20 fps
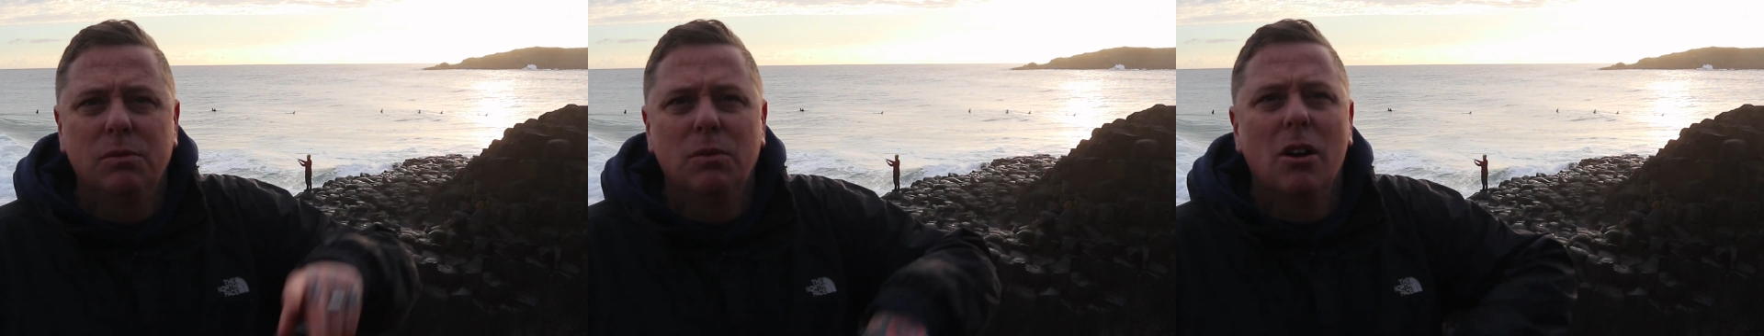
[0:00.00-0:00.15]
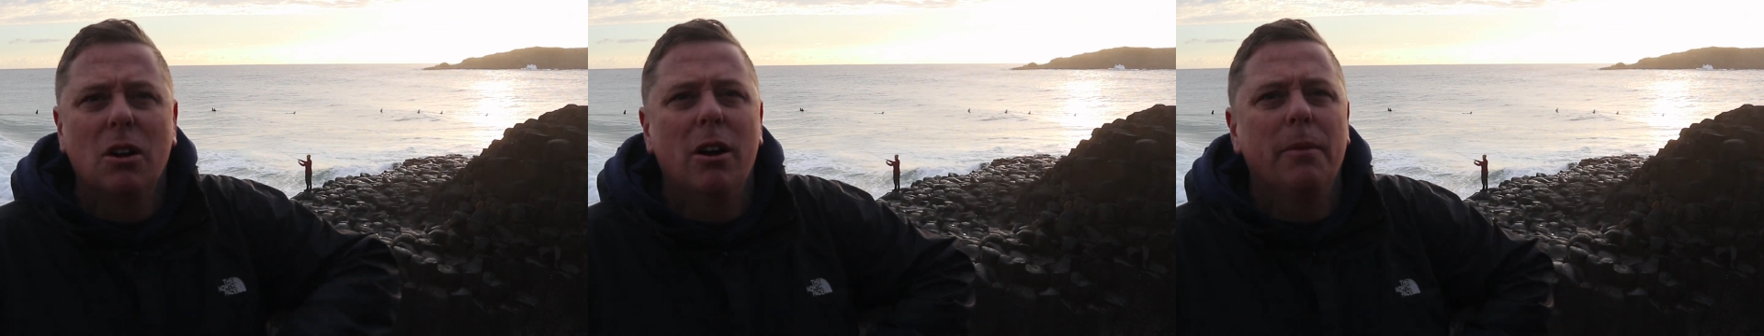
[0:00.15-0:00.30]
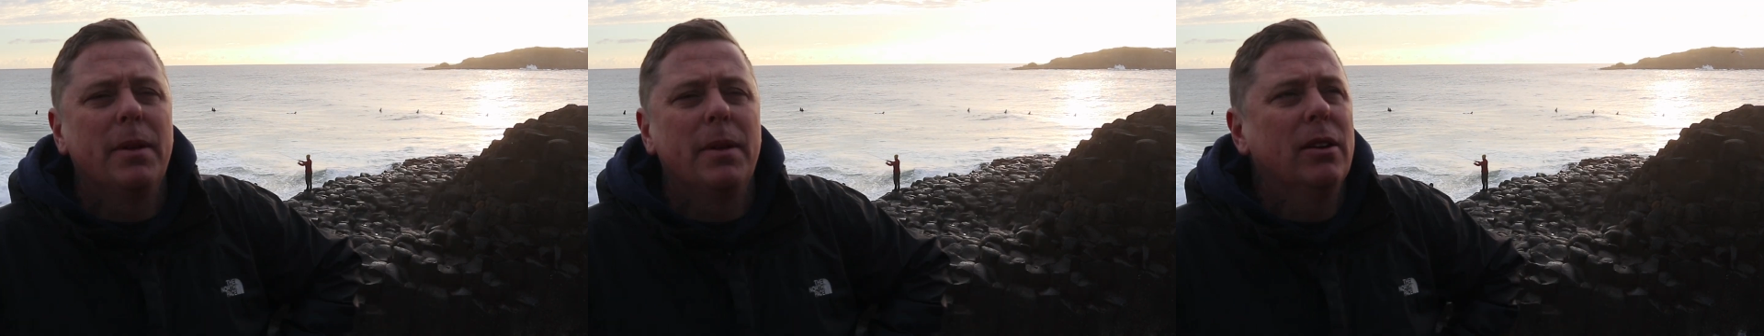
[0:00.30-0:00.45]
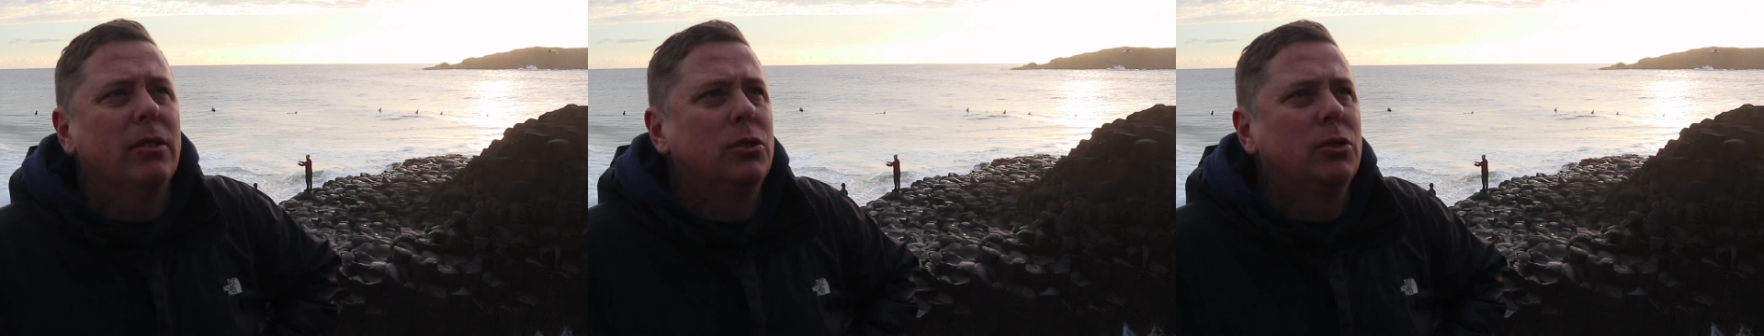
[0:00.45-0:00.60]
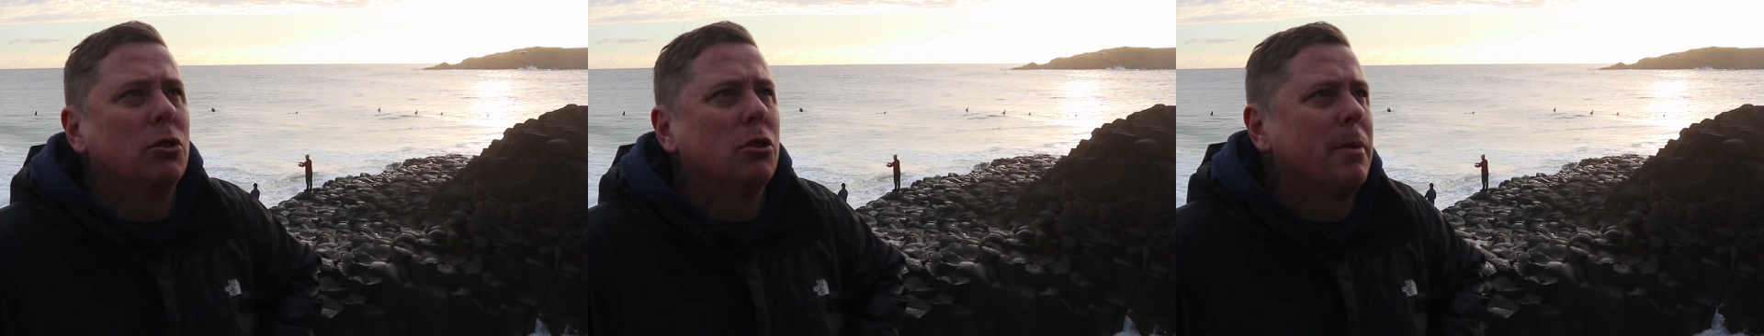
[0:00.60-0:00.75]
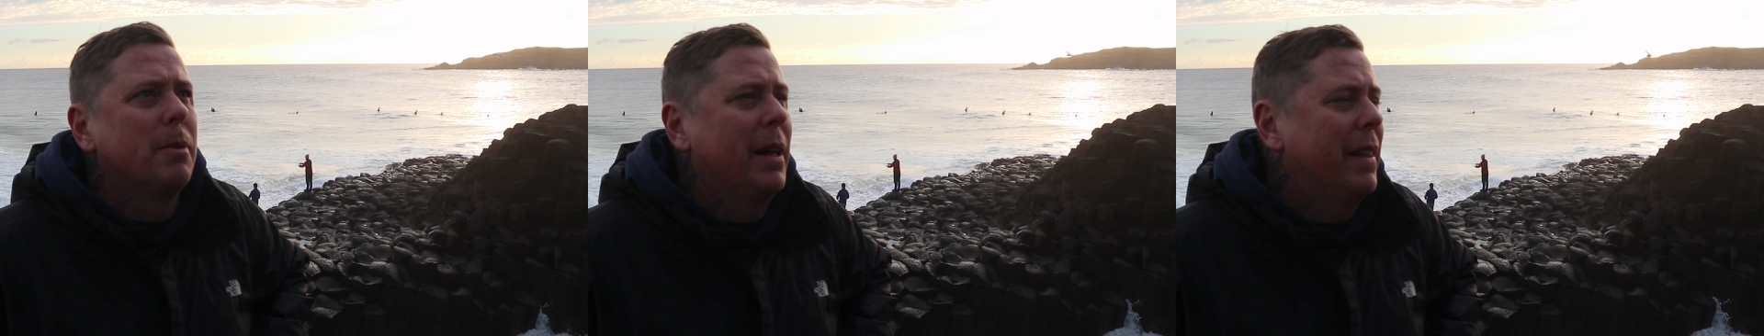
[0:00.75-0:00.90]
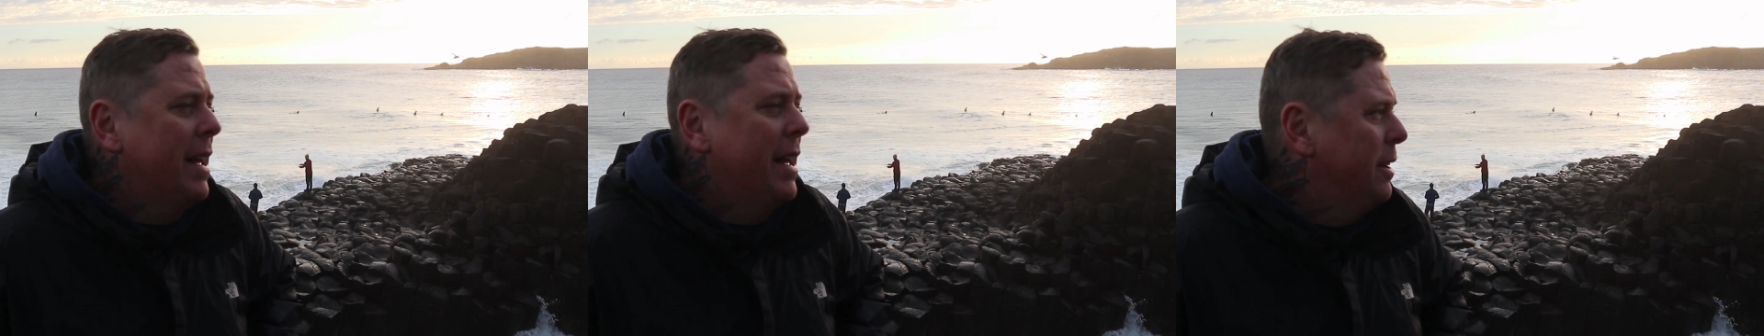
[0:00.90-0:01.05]
We'll go up there and talk
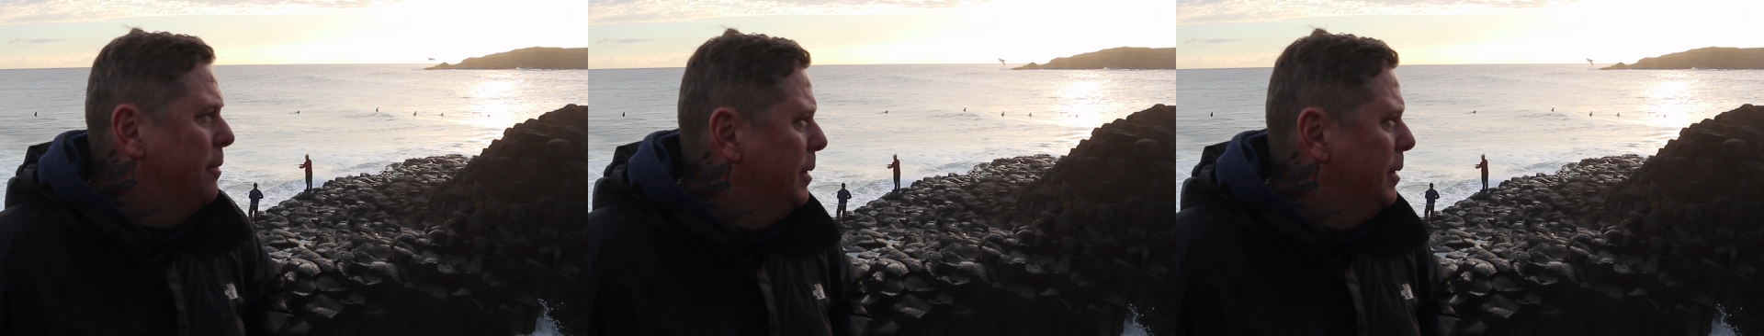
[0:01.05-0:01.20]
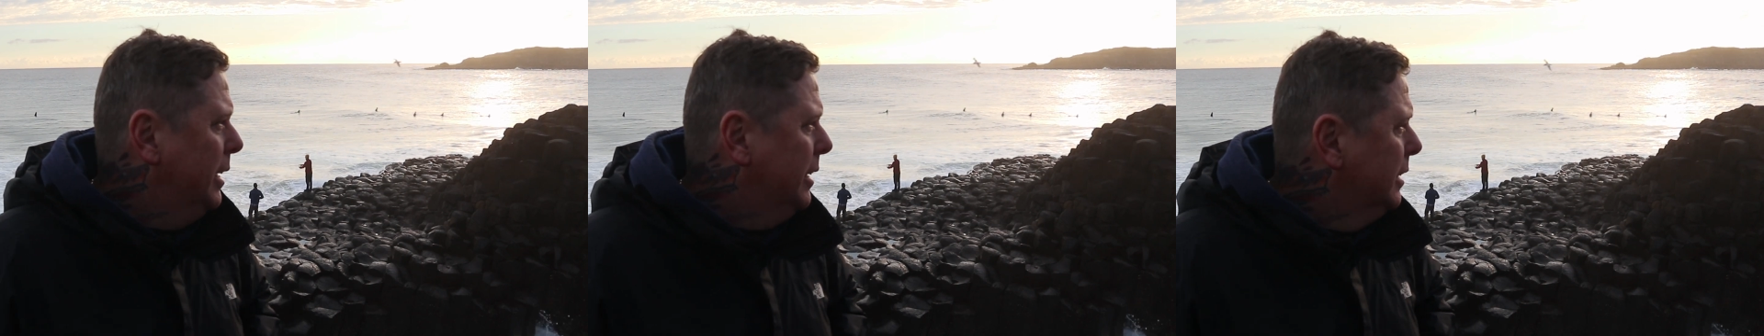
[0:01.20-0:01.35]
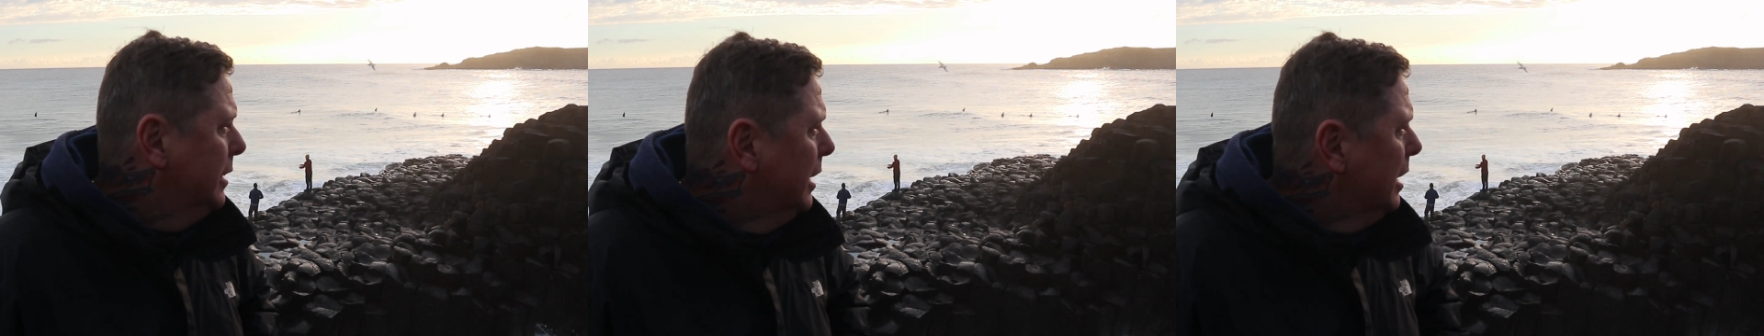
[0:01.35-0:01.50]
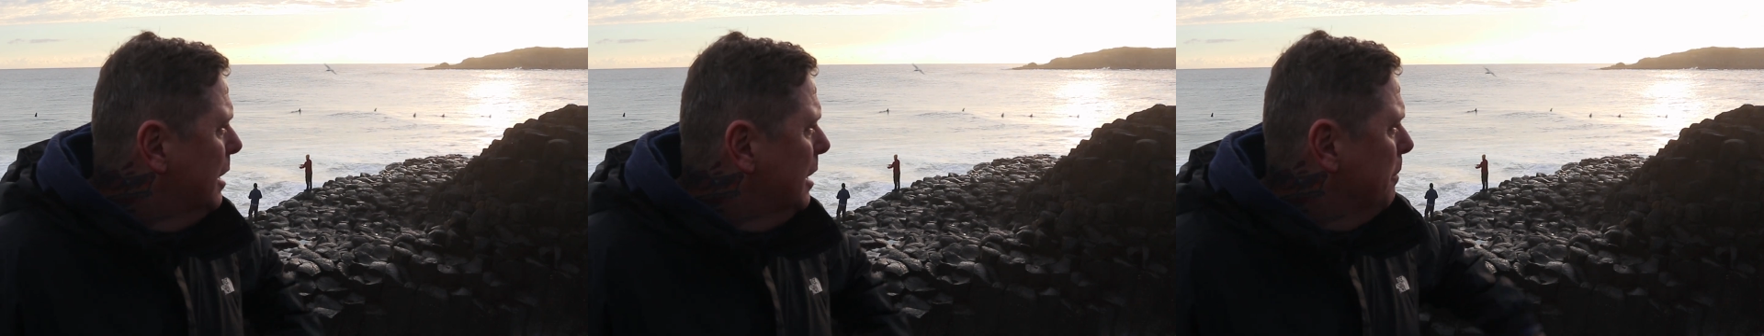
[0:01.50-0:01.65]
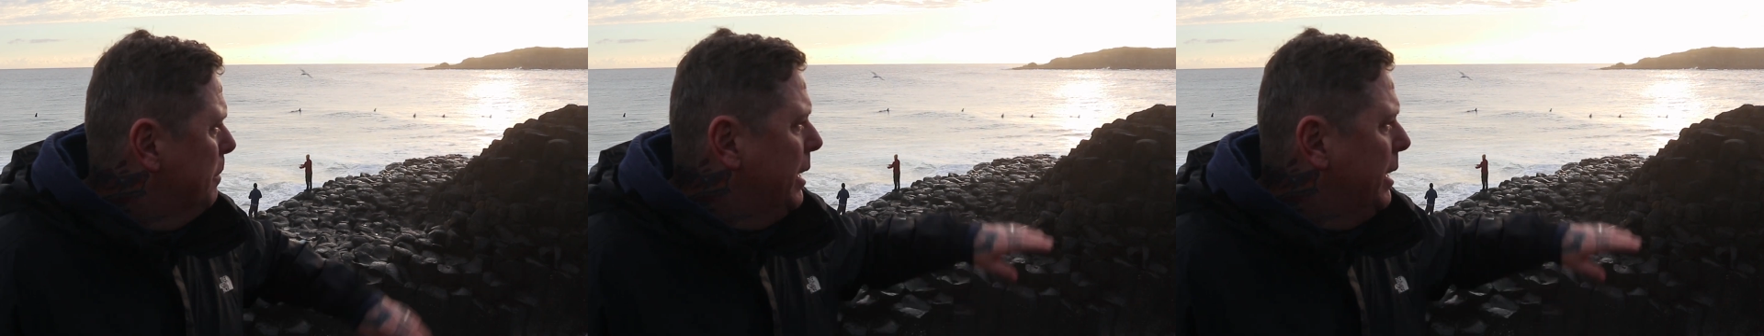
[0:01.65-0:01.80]
about that in a minute.